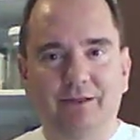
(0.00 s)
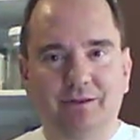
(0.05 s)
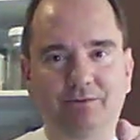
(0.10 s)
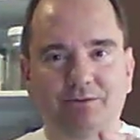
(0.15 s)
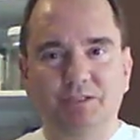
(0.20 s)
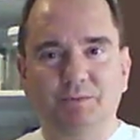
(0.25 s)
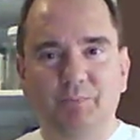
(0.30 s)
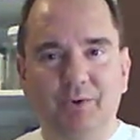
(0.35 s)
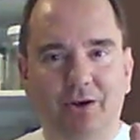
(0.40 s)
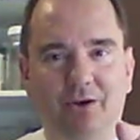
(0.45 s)

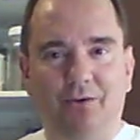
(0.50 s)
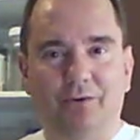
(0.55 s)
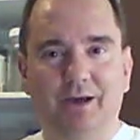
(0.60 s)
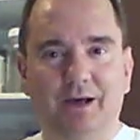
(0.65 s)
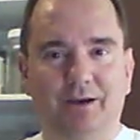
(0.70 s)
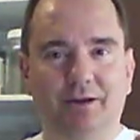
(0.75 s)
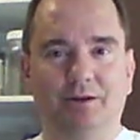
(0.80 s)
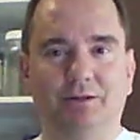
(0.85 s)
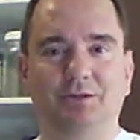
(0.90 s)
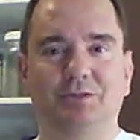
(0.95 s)
that spin
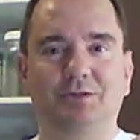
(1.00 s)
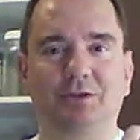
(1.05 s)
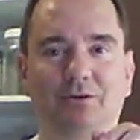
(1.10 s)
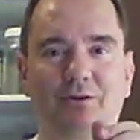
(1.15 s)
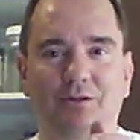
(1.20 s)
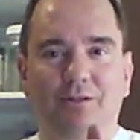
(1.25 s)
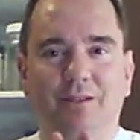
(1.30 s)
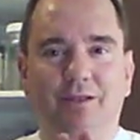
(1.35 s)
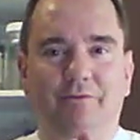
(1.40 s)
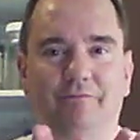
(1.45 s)
around in a
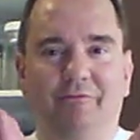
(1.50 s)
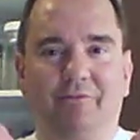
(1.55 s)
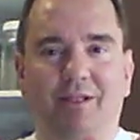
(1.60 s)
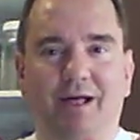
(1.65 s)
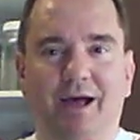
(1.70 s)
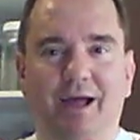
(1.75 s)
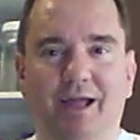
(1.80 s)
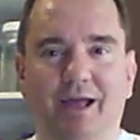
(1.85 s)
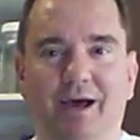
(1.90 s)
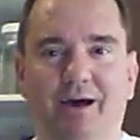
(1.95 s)
circle and
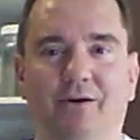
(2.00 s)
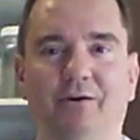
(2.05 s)
fly